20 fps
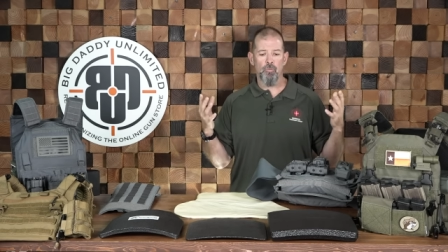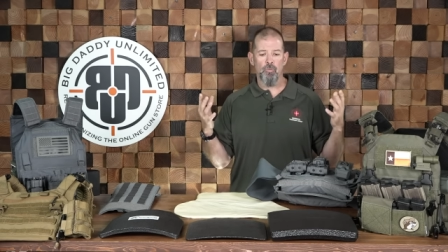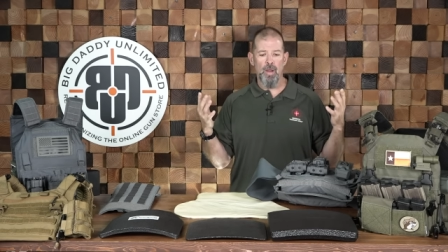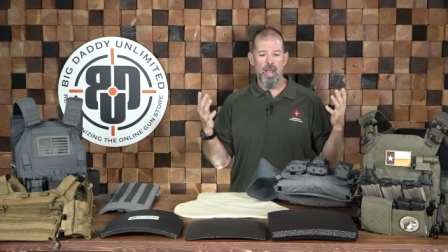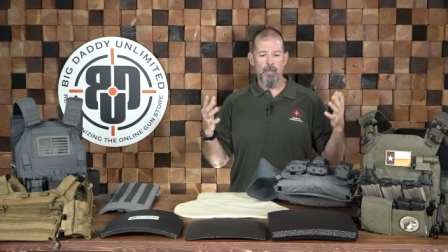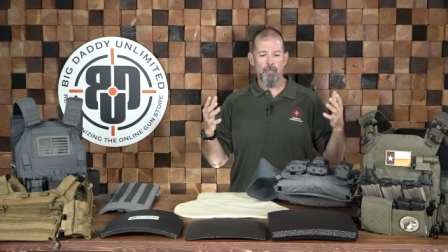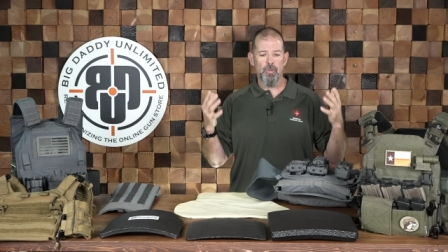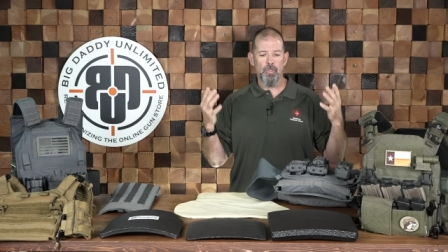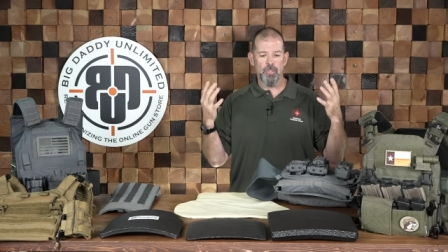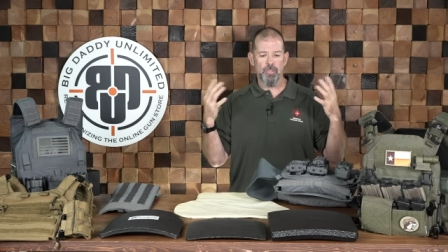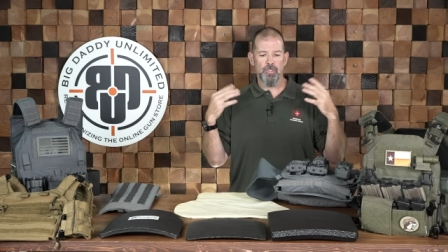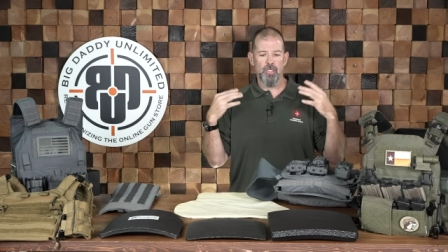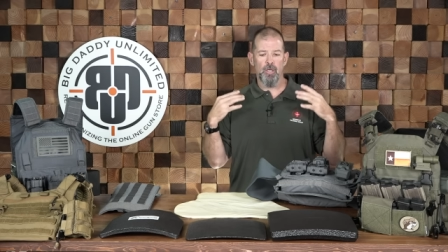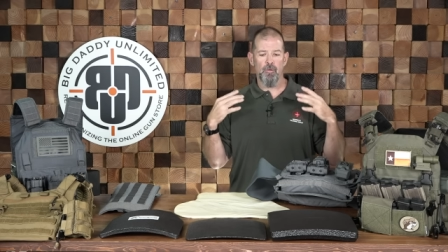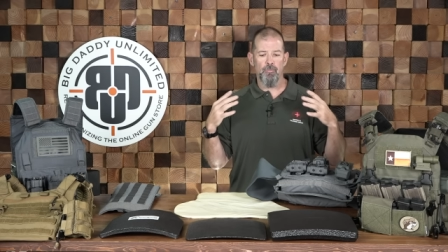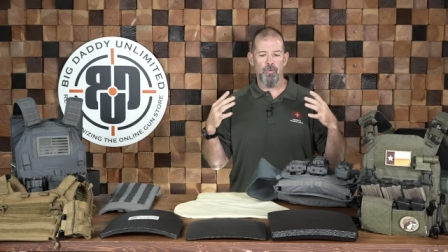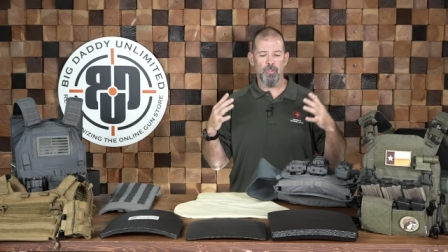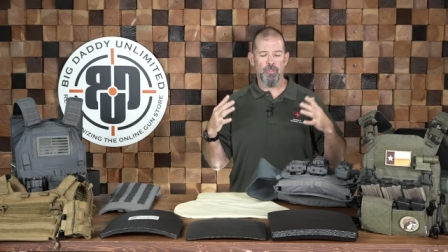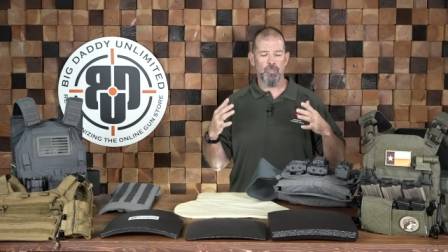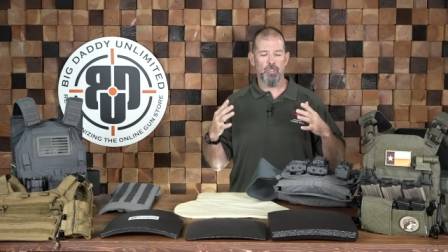wrap
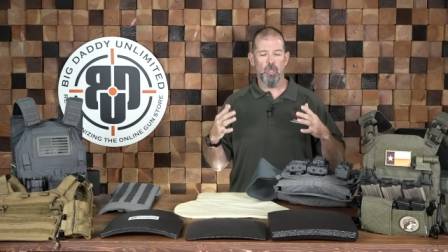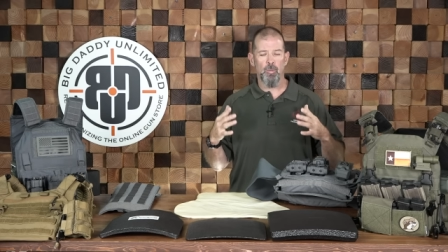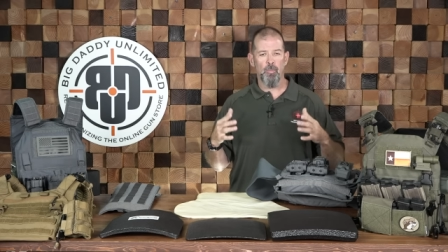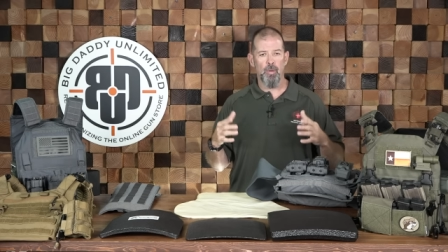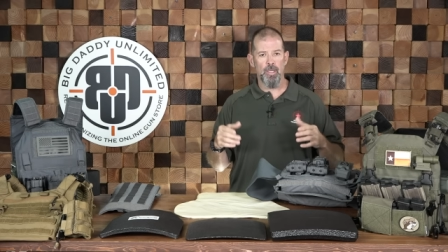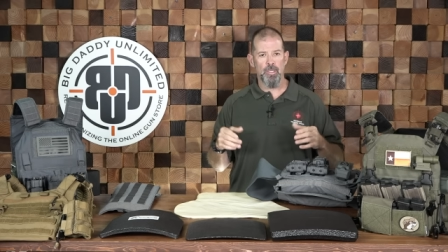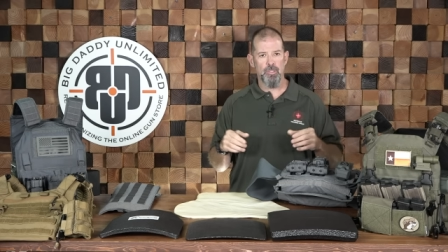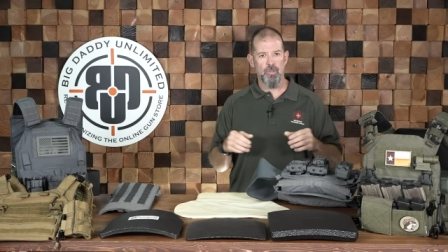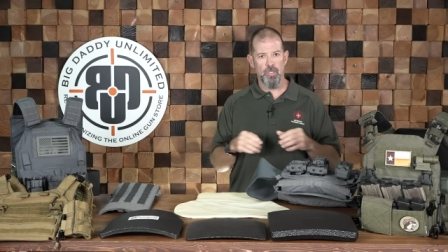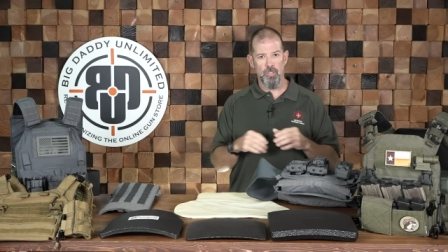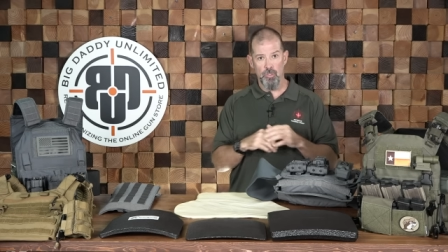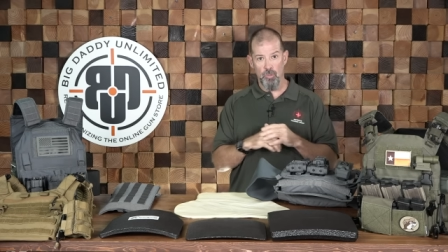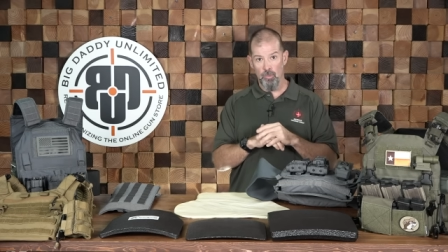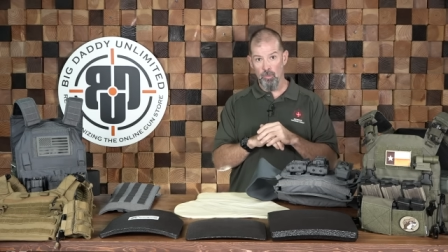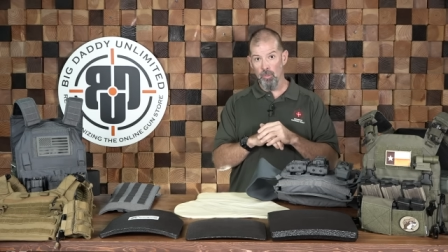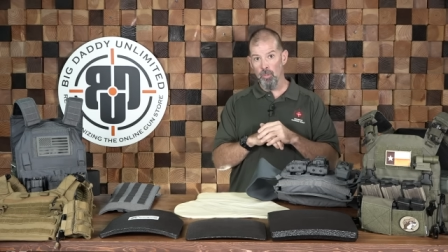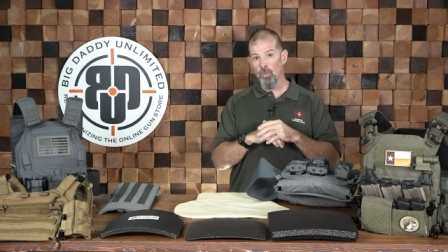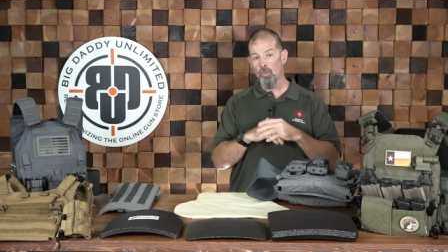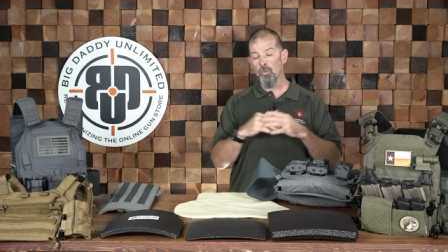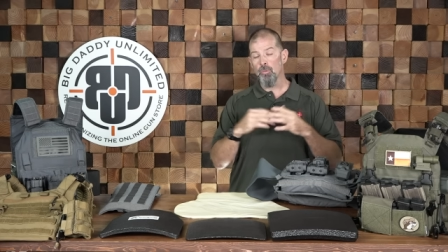yourself in so much that you
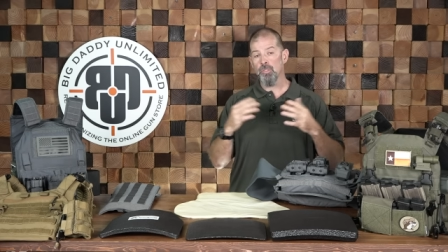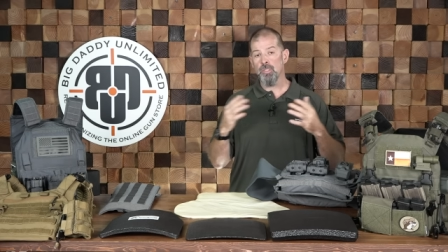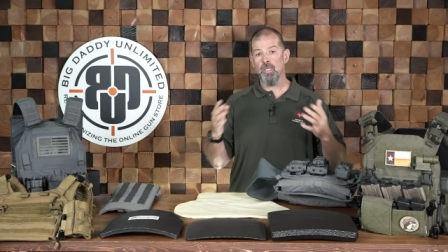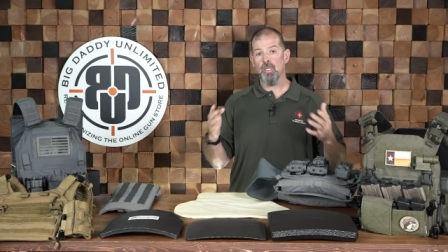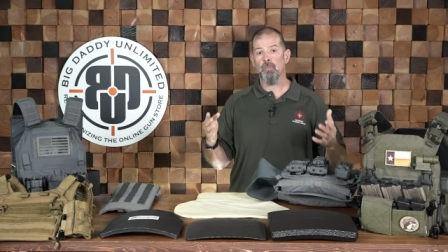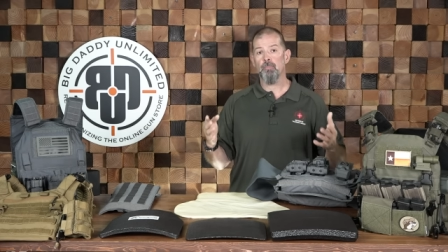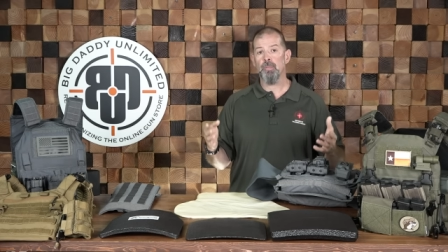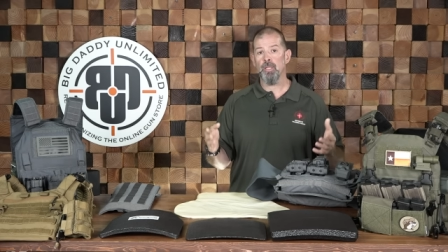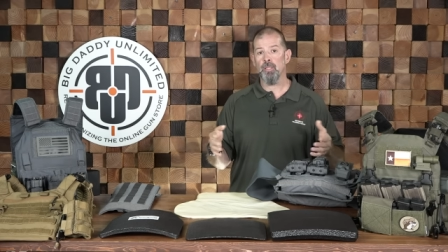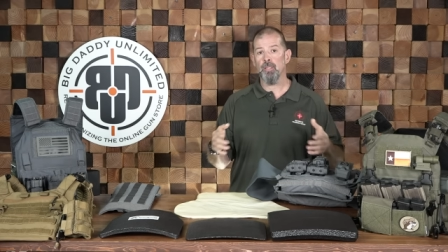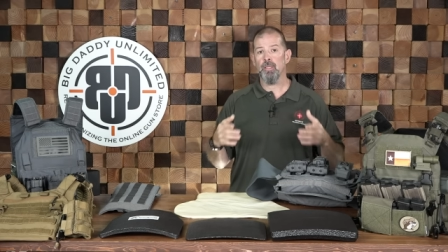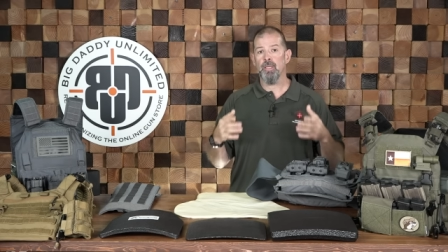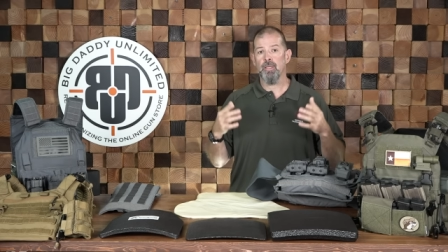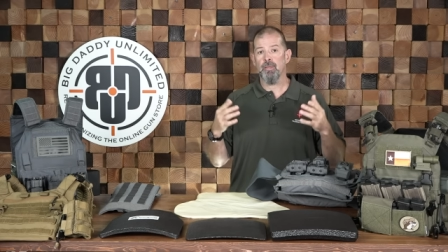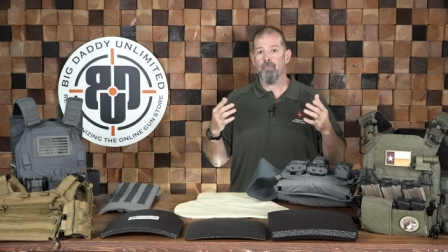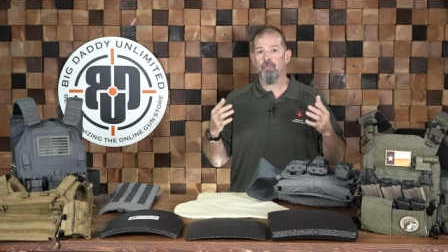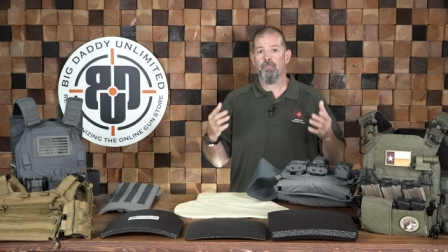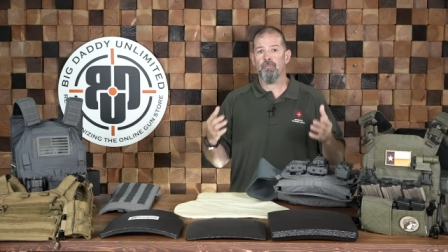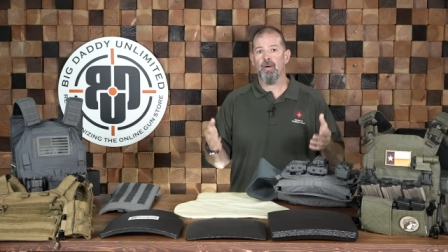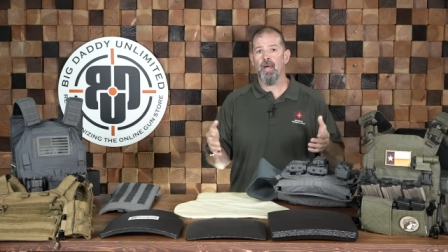lose the ability
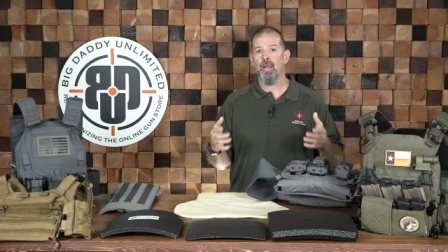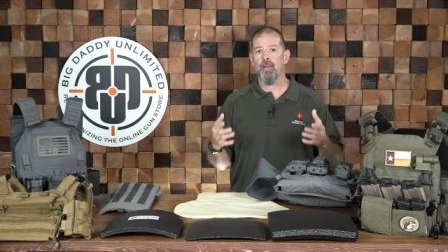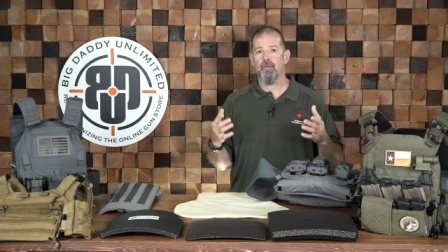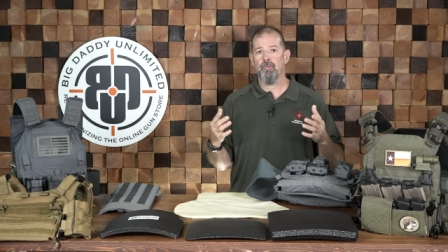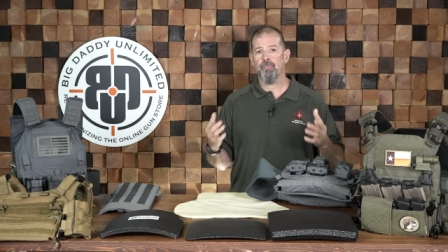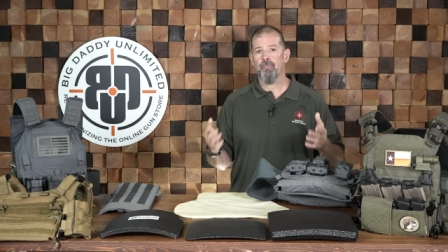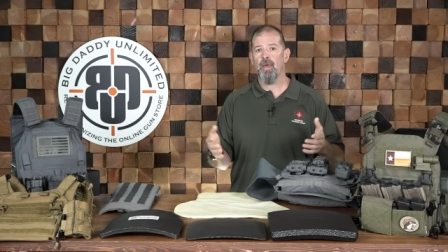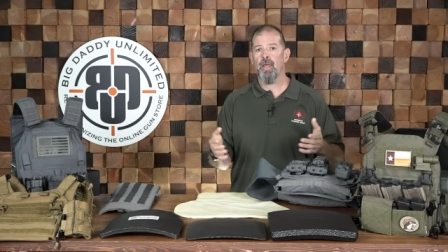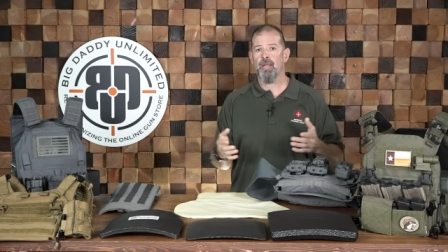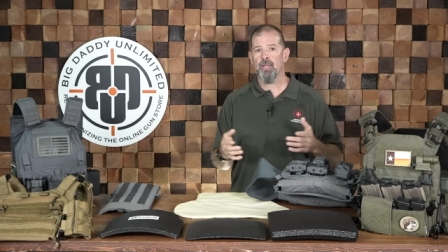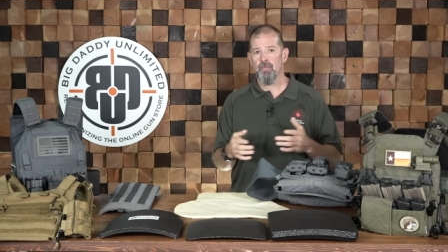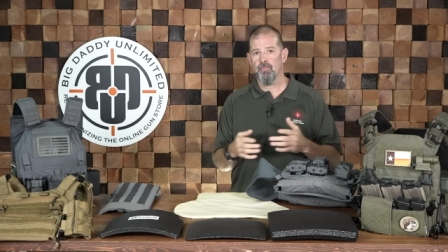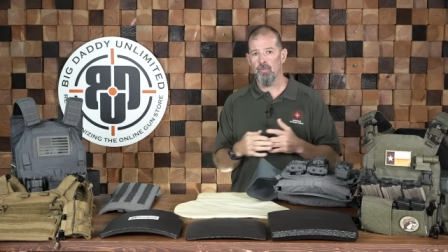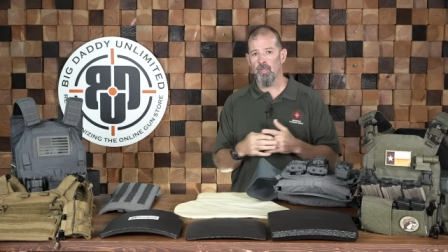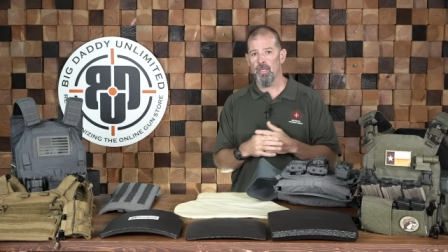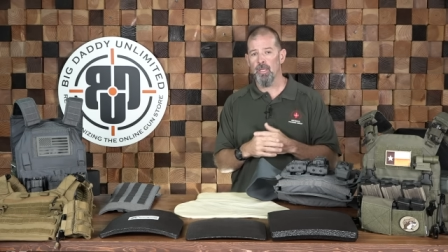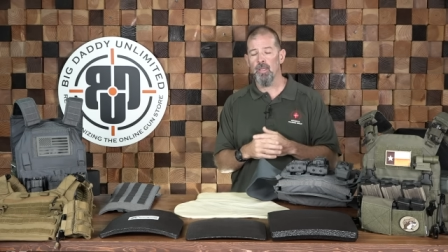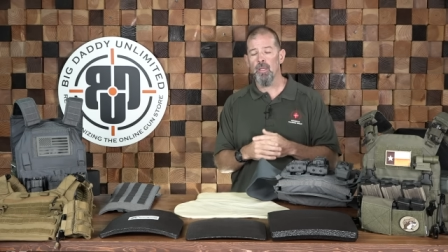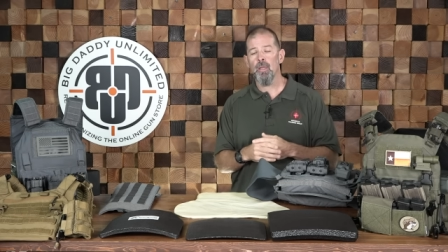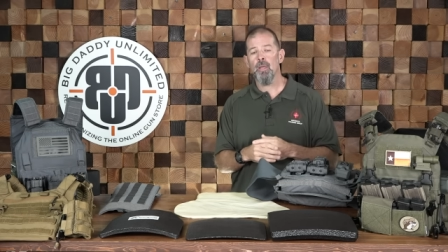to fight
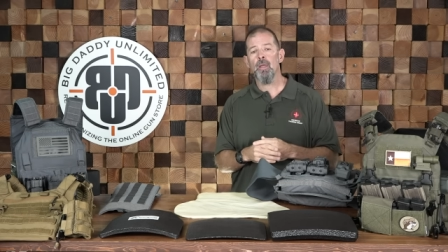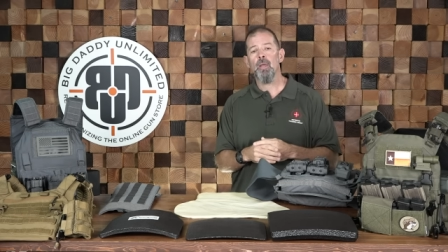effectively.